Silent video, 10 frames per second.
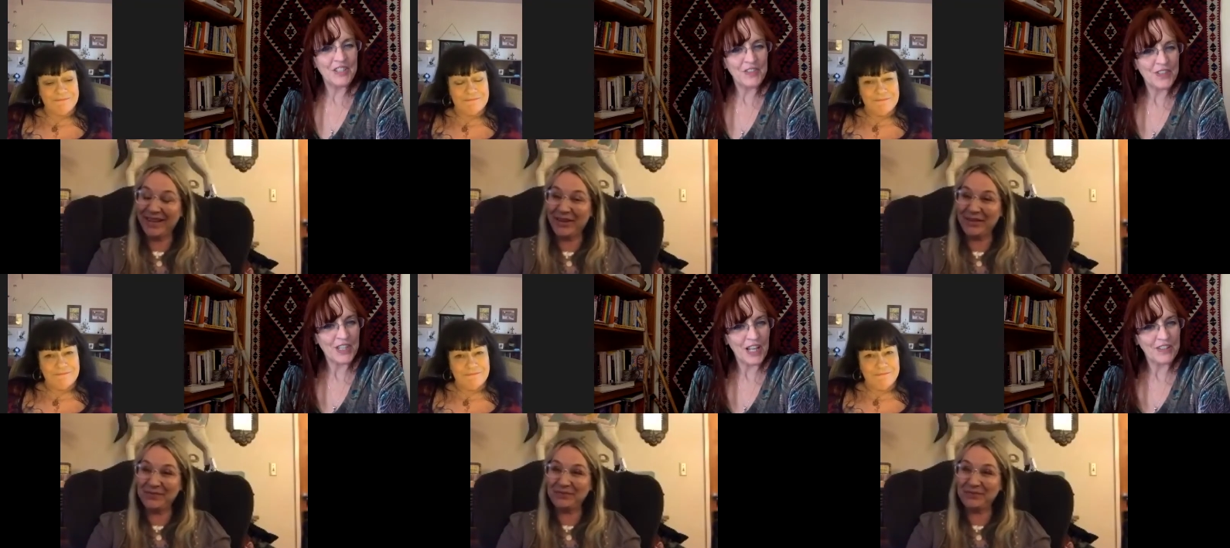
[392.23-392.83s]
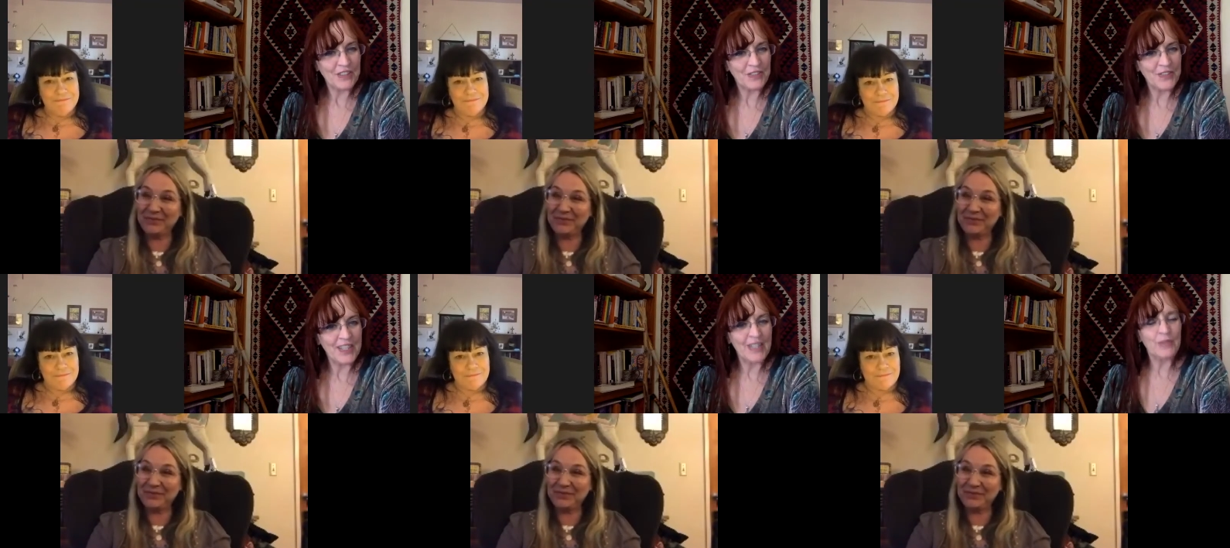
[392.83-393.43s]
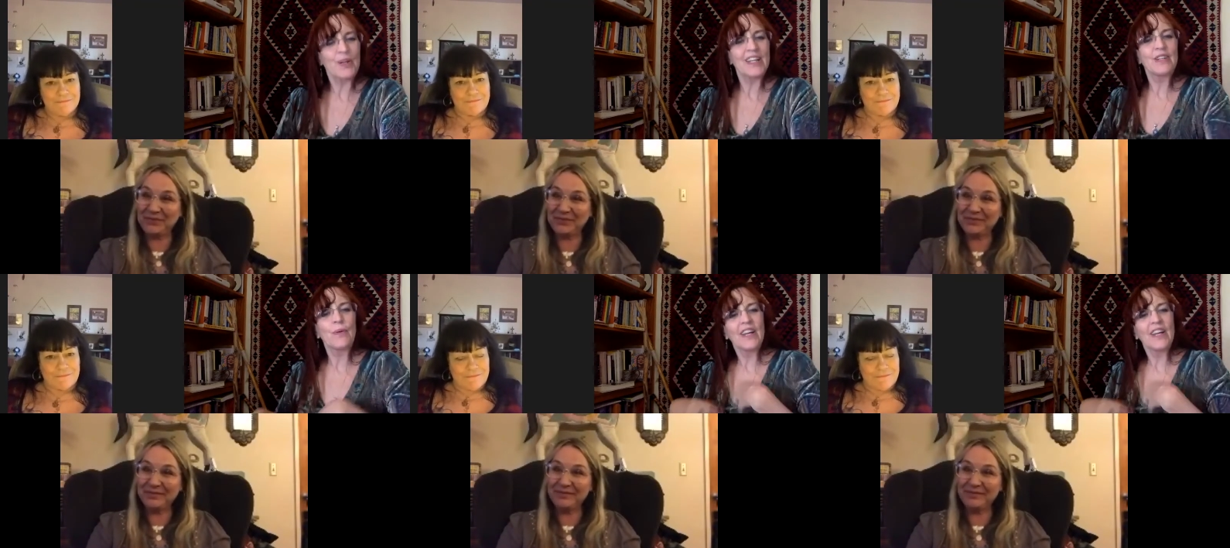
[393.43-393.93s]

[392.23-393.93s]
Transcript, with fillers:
Speaker 1: your philosophy and what, what